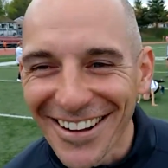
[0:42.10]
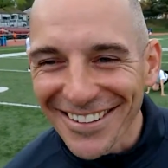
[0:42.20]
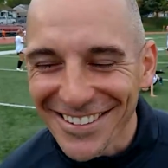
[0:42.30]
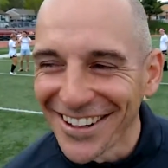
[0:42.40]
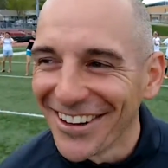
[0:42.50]
Go.
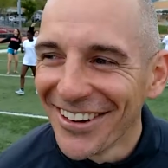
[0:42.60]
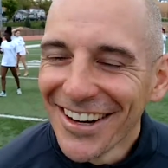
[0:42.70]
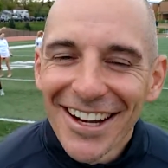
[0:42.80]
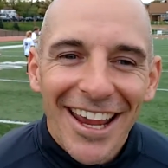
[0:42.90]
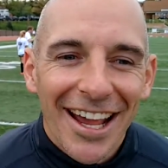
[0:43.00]
So,
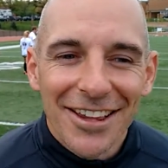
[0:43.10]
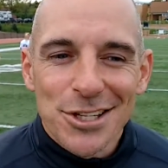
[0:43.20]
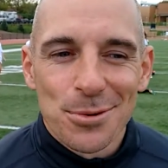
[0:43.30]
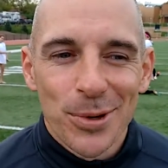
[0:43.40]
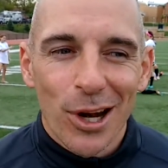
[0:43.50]
yeah,
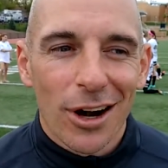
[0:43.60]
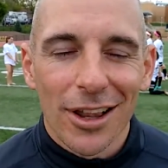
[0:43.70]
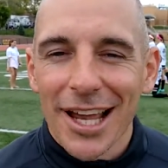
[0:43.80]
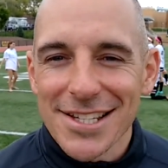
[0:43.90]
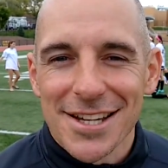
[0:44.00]
this will be
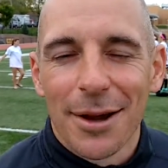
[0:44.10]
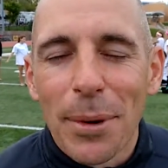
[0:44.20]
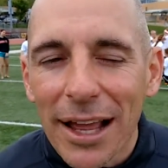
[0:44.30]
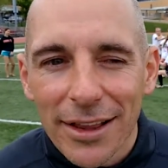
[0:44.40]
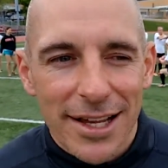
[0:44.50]

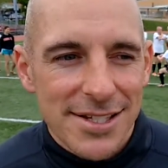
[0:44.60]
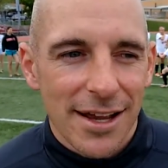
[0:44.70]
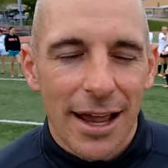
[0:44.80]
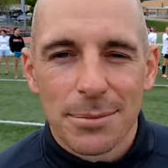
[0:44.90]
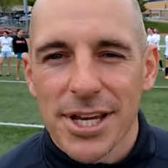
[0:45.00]
my last
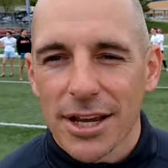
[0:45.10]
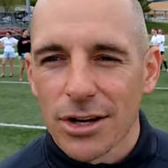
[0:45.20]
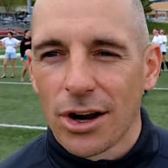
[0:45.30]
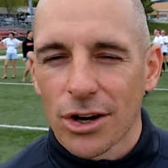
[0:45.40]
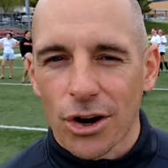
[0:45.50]
time taking
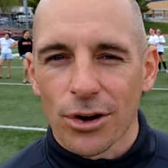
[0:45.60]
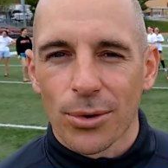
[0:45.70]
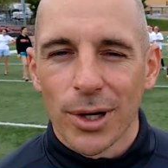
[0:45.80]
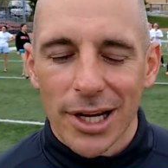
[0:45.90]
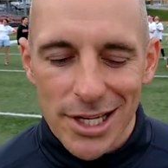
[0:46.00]
on
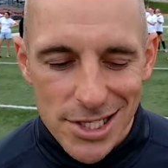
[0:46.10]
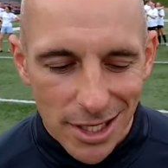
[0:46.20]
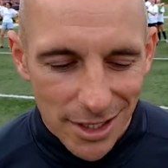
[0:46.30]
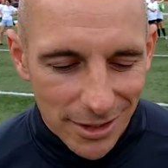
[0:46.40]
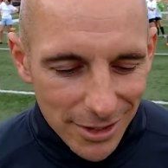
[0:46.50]
Kirkwood as
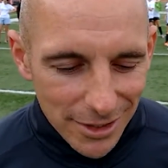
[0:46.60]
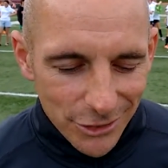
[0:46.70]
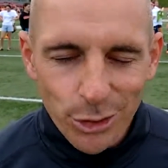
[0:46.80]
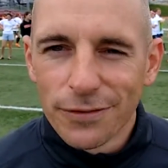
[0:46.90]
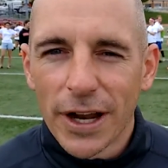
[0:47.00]

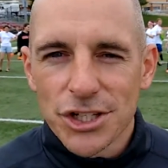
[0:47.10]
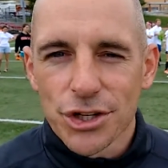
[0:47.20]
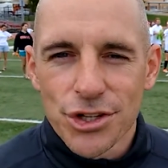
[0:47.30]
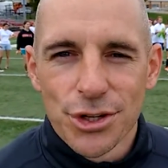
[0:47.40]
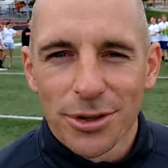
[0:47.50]
new
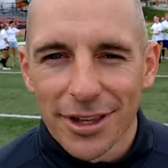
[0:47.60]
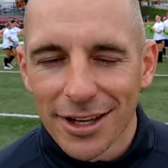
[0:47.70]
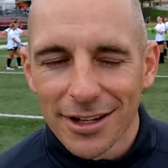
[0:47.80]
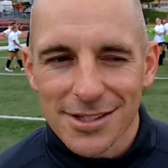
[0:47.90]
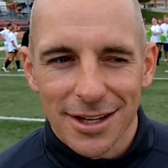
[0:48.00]
adventures, new
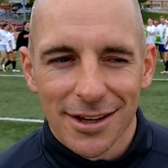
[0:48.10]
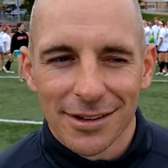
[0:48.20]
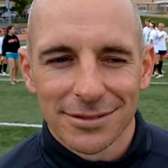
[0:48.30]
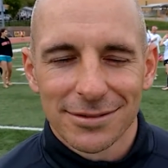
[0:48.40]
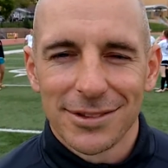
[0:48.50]
things
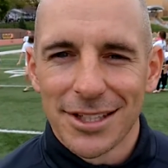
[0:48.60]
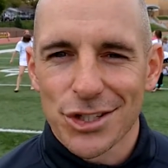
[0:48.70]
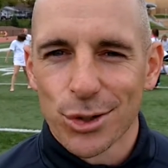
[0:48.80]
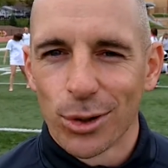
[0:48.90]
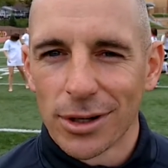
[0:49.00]
in
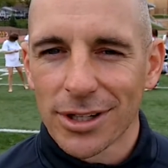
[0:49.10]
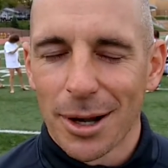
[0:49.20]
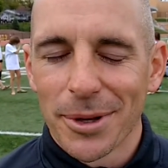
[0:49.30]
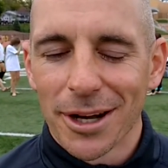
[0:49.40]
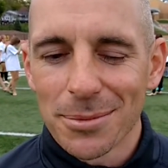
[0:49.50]
store
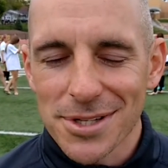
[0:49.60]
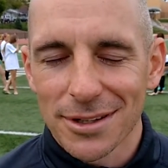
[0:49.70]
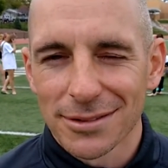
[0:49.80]
coming up. So.